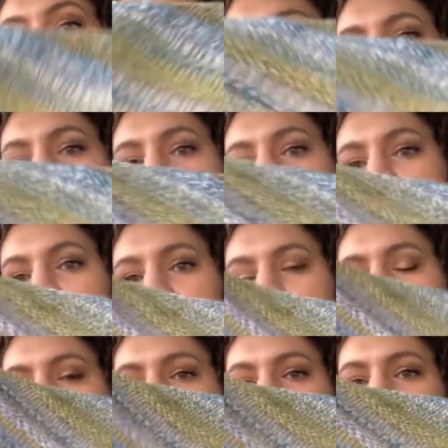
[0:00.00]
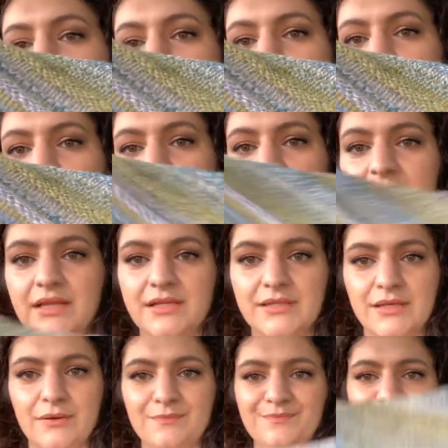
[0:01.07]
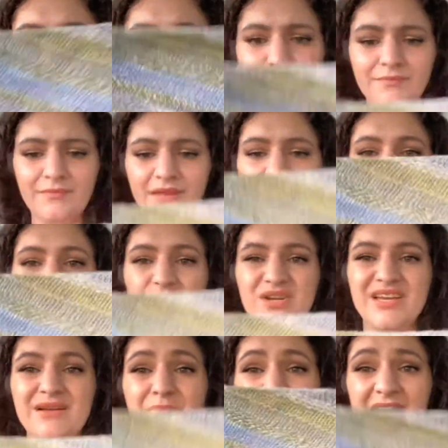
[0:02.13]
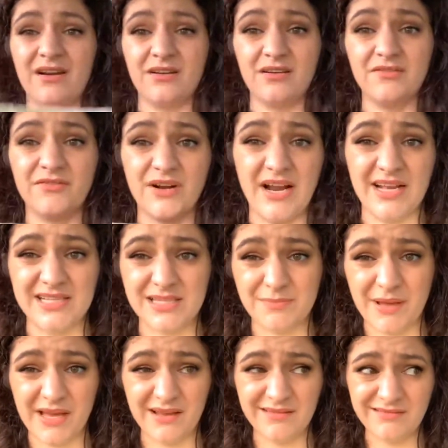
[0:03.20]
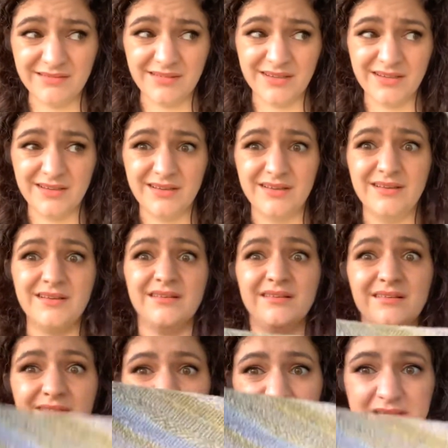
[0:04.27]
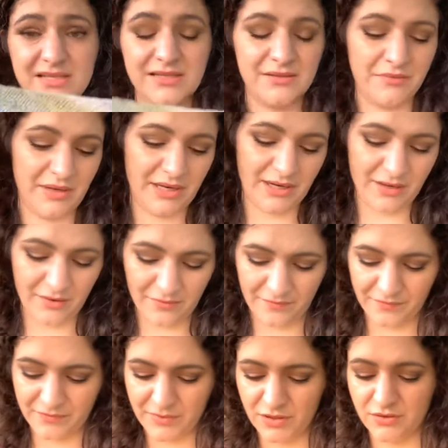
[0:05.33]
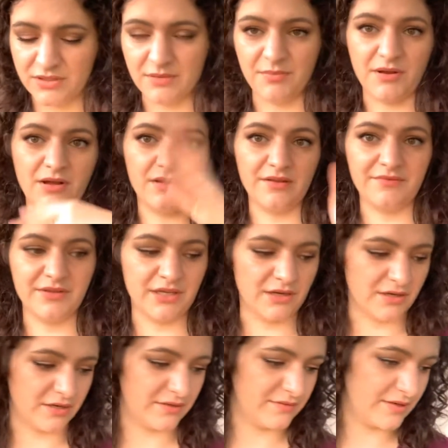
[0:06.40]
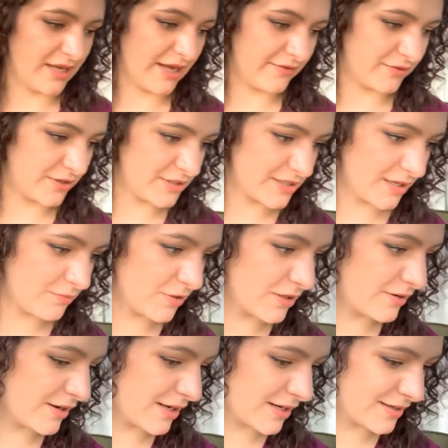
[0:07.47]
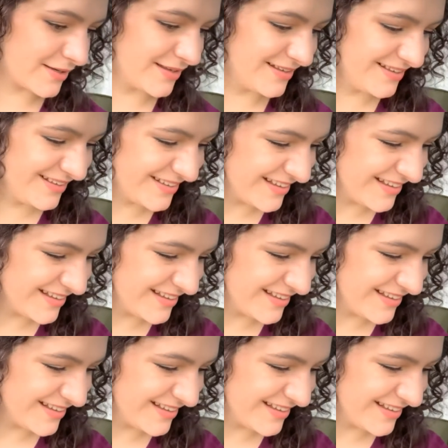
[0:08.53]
It came together really quickly. So if you need a pattern for hand spun, this is the way to go. Use up all of the yarn, have a good time while you're at it.